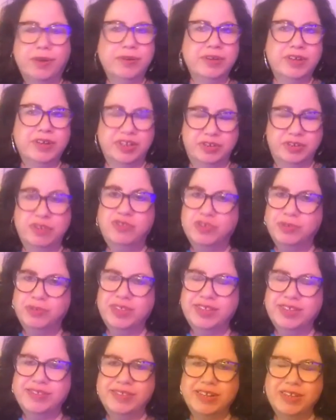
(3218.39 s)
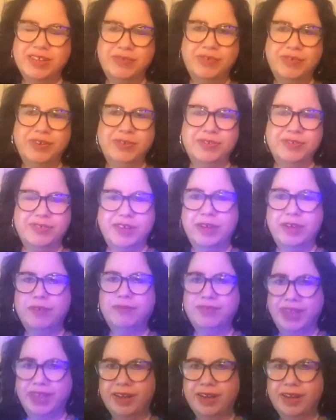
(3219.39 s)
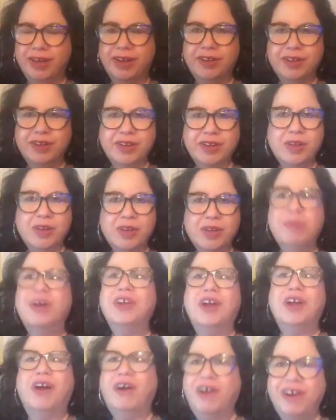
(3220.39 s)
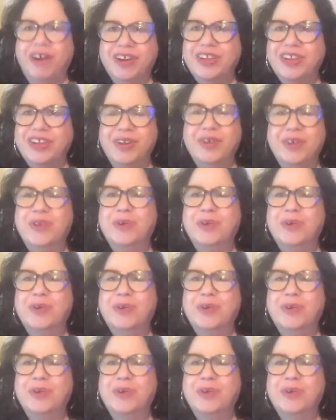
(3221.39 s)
Can you do these things for yourself? Yeah. But are you?